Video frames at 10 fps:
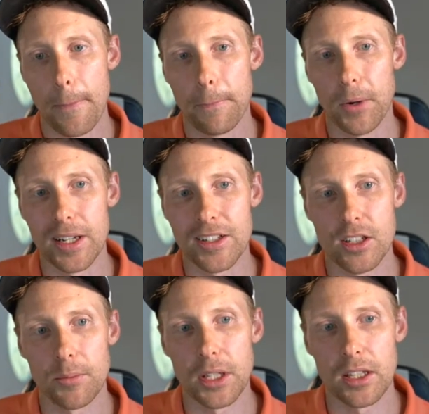but it's
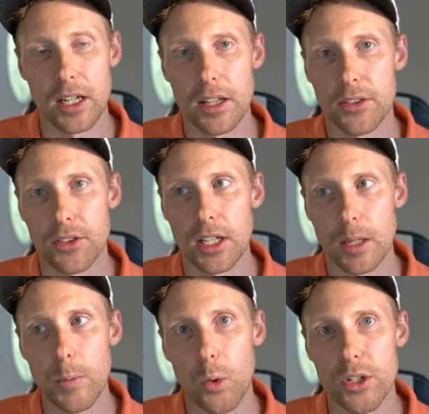something that I think
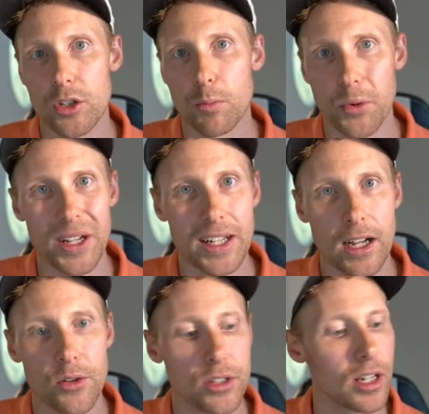I'm going to break
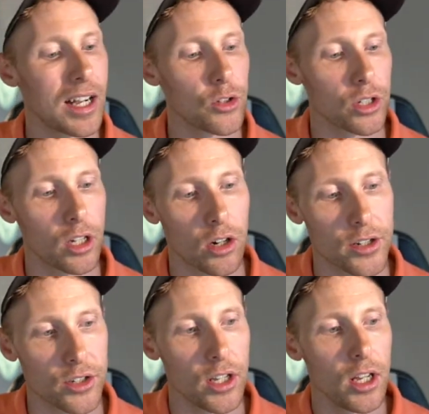out a la
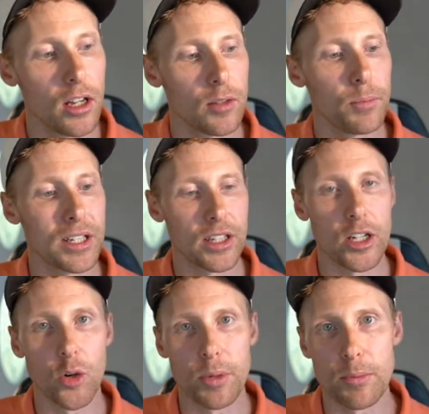carte because I
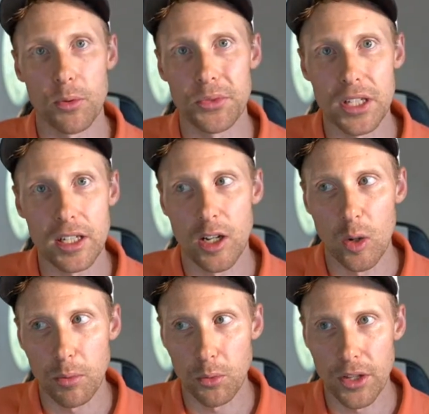know people need
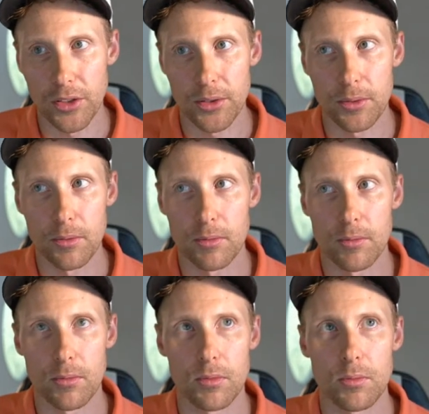help with
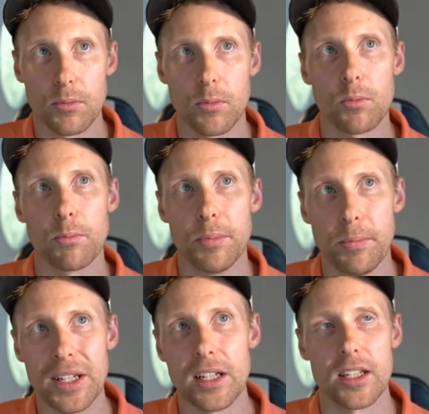
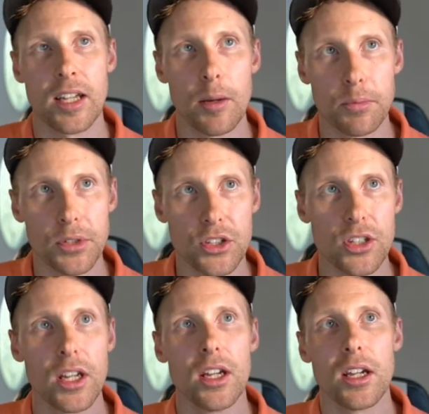bidding
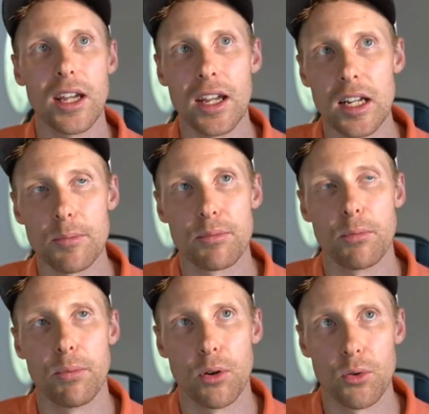templates and
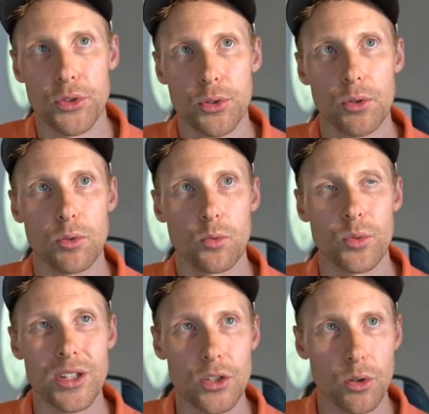proposal
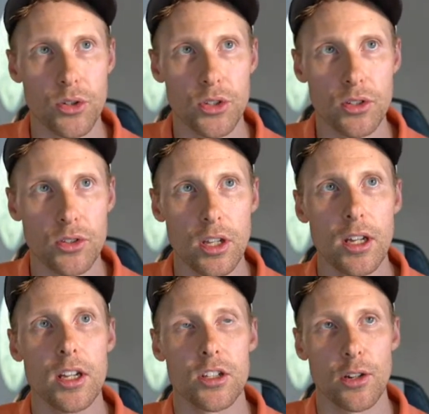resources.
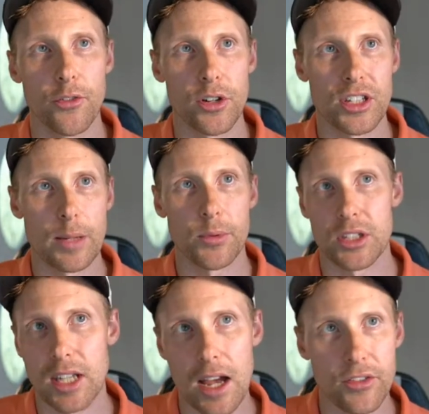So for example,
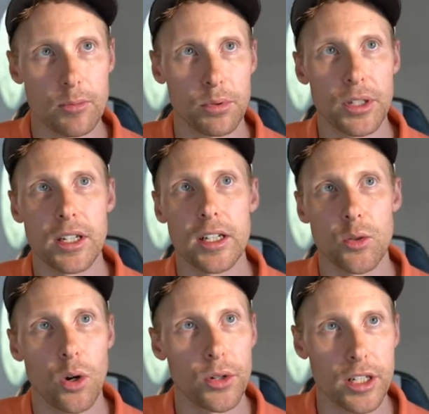staffing plan,
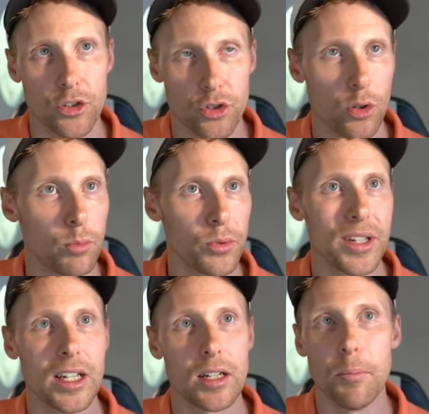quality control
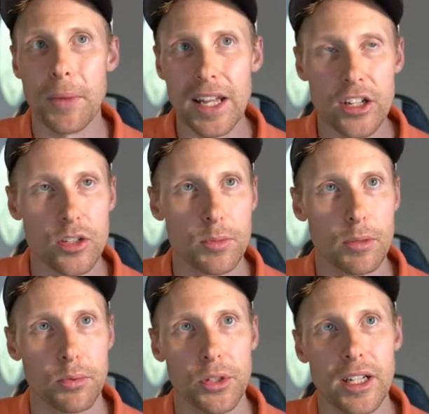plan,
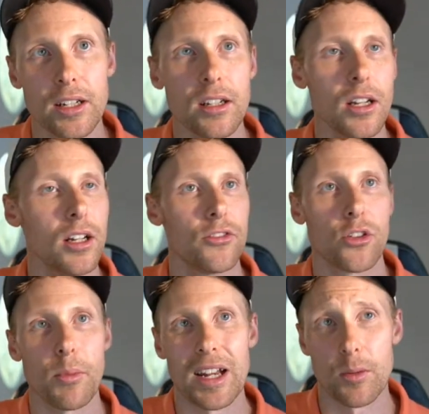management plan,
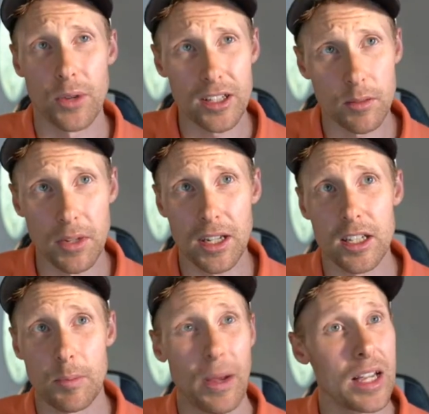formatted
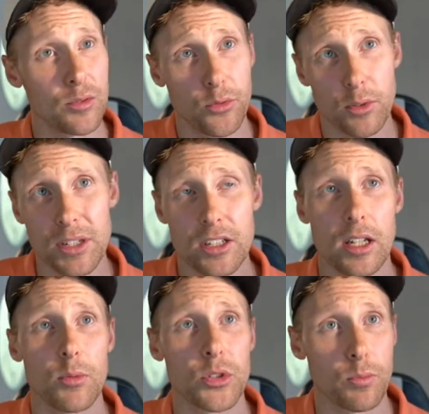resumes, past performance
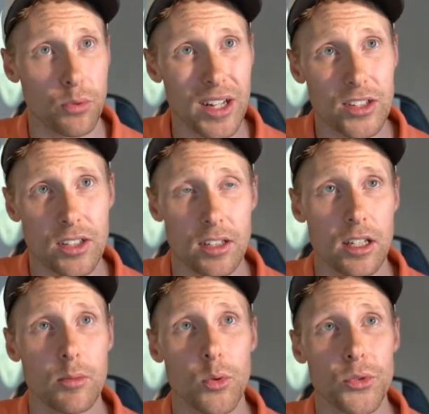tables, pricing
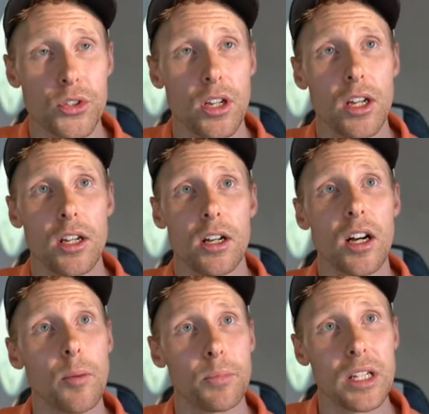tables,
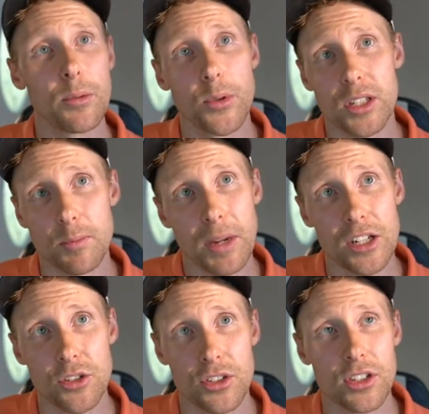PWS
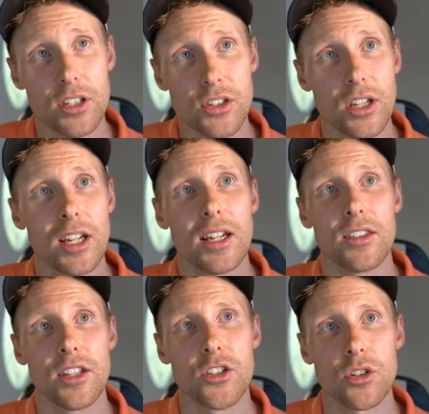matrices.
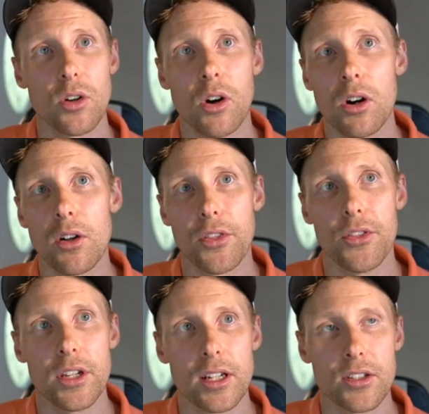These are all
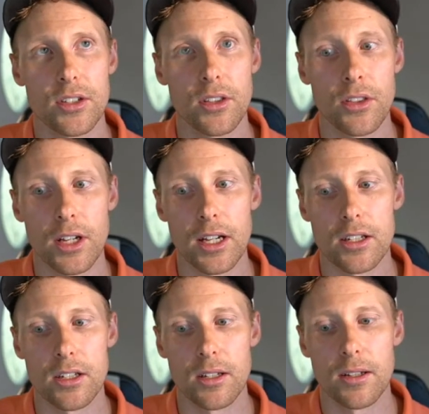things
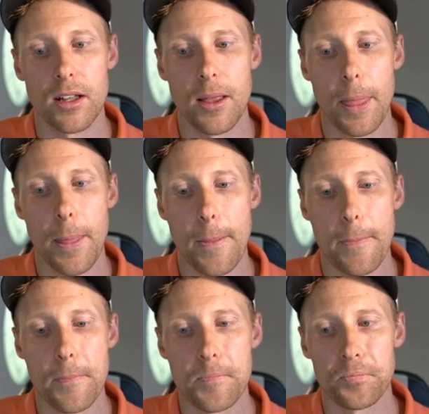that
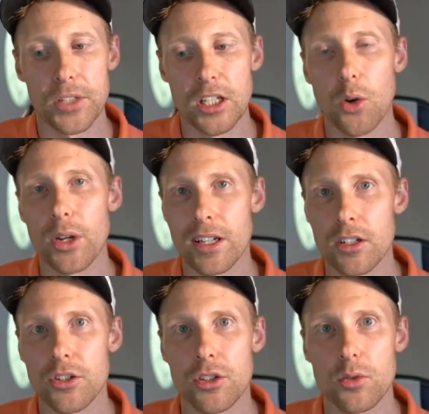go
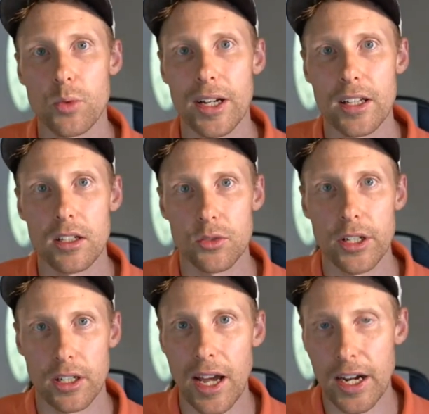into writing
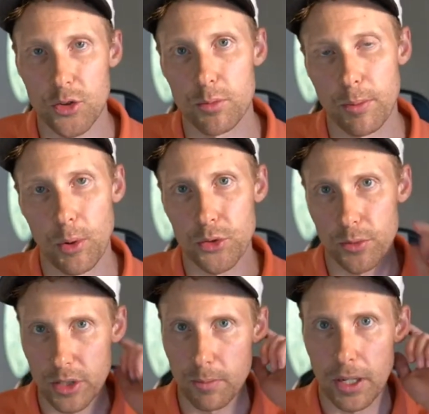like actual proposal
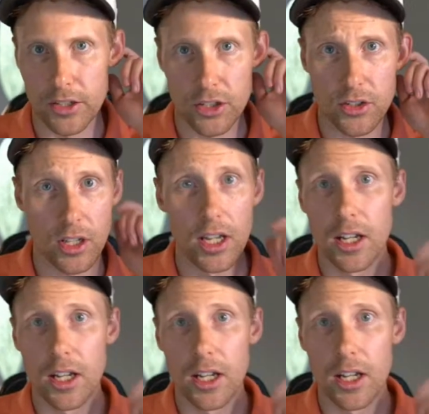responses.